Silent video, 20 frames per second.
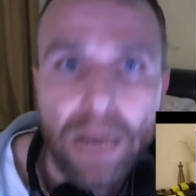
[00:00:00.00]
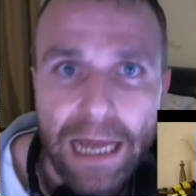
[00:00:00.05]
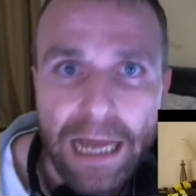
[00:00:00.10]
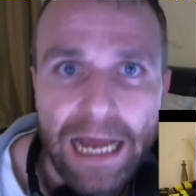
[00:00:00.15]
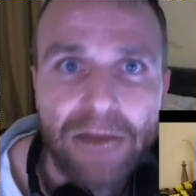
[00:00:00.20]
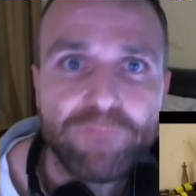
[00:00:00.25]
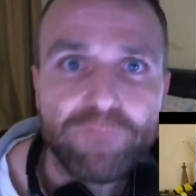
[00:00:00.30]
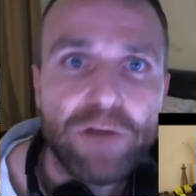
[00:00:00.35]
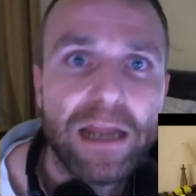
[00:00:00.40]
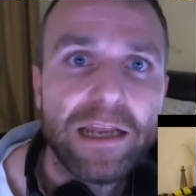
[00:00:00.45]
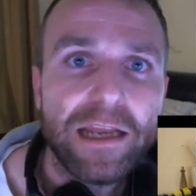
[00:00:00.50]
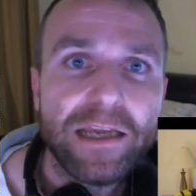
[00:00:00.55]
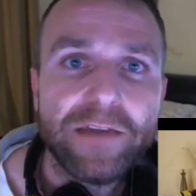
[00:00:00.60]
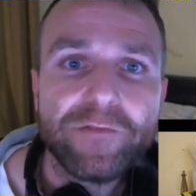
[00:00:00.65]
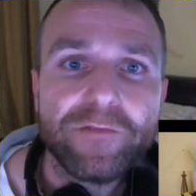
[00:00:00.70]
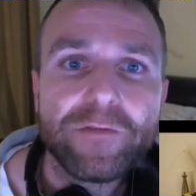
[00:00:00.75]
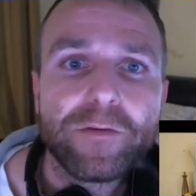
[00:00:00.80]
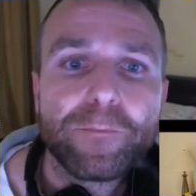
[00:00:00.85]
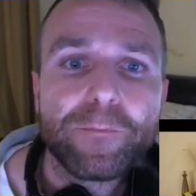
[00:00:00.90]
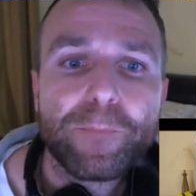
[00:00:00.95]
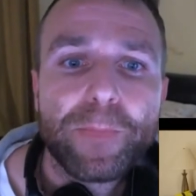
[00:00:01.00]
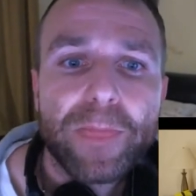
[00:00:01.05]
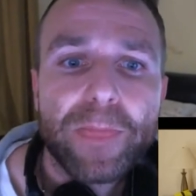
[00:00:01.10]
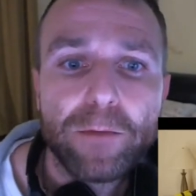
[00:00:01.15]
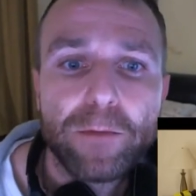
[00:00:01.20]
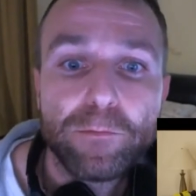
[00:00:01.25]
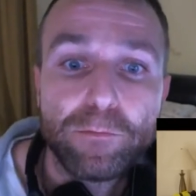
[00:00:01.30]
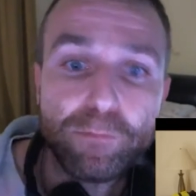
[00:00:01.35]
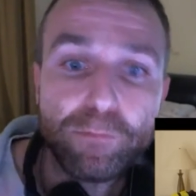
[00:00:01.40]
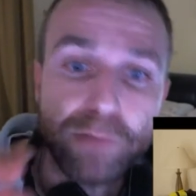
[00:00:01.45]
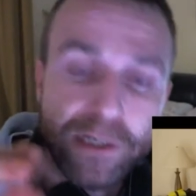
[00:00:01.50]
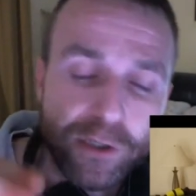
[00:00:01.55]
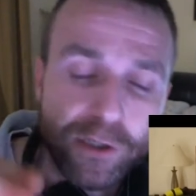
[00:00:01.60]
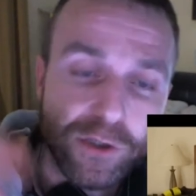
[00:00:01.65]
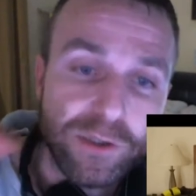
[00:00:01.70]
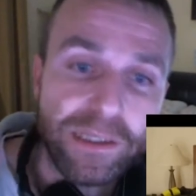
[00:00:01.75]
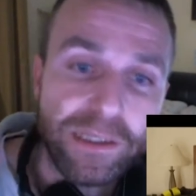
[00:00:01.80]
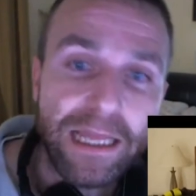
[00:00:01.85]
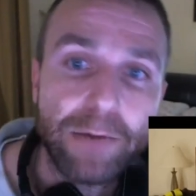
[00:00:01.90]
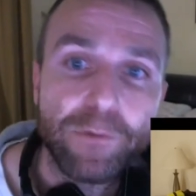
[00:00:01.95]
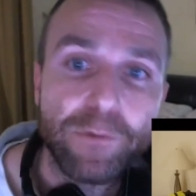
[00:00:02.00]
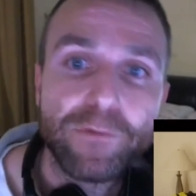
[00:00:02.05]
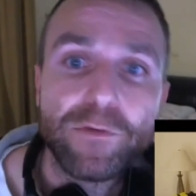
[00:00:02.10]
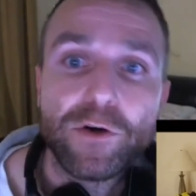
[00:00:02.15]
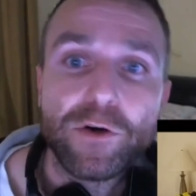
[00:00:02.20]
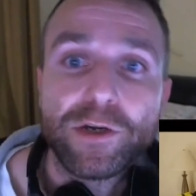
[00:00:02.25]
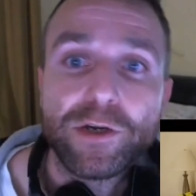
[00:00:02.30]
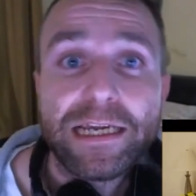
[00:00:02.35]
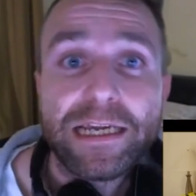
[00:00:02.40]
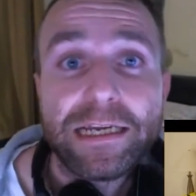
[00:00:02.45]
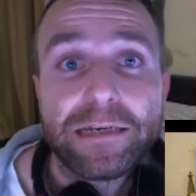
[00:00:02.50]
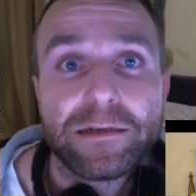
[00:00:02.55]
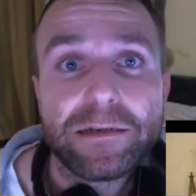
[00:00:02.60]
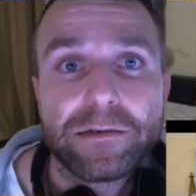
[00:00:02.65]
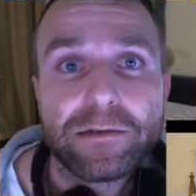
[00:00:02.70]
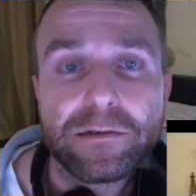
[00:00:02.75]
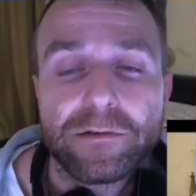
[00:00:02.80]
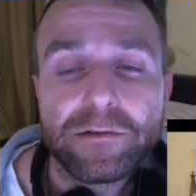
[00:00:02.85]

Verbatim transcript: our relative because they were fucking